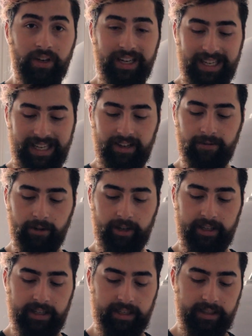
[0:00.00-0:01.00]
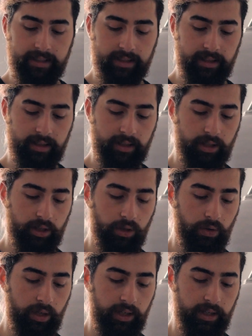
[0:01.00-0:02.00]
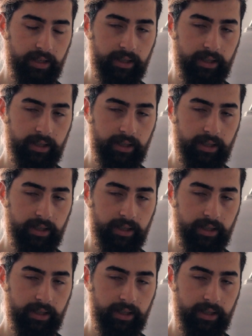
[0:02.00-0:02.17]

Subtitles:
you need for this is you need